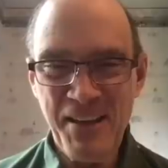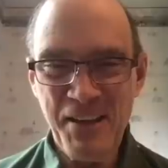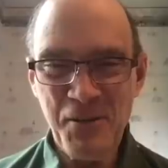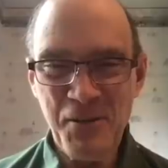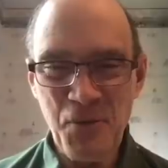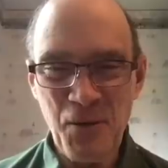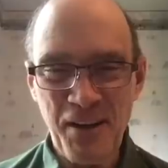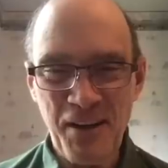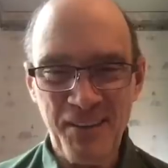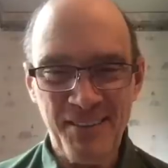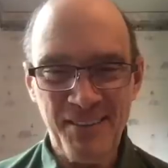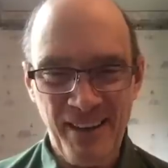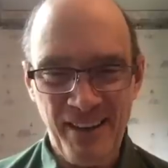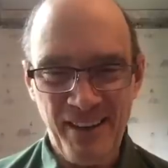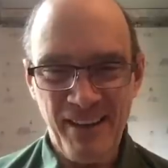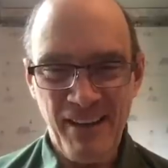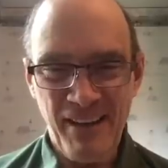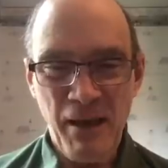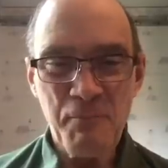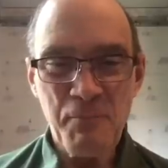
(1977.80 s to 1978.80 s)
was
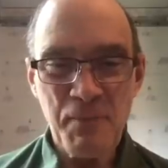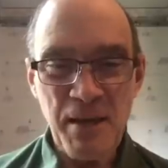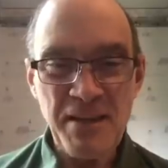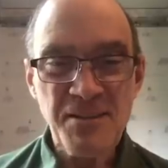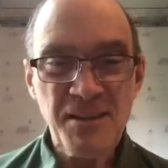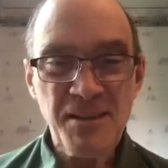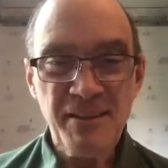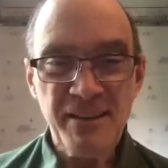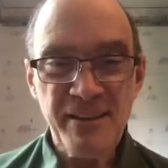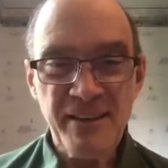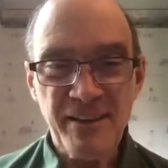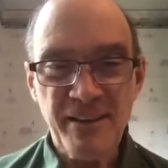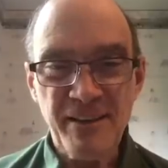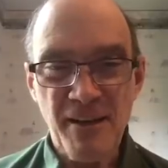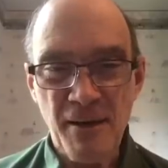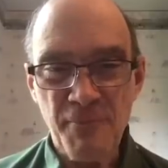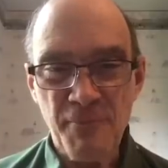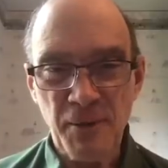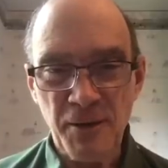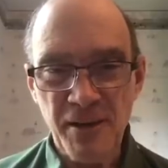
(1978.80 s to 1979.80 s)
basically a
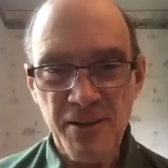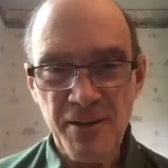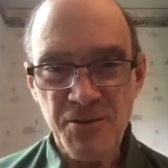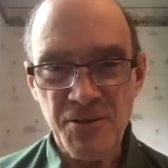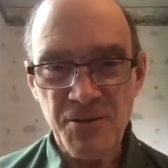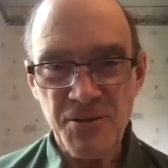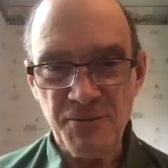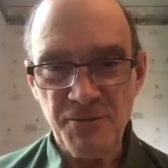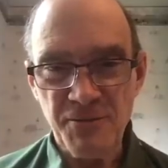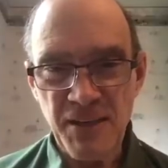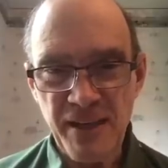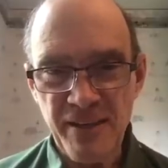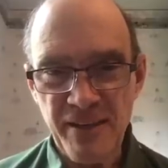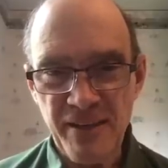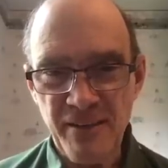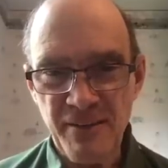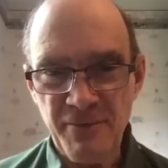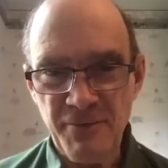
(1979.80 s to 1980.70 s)
compilation of data,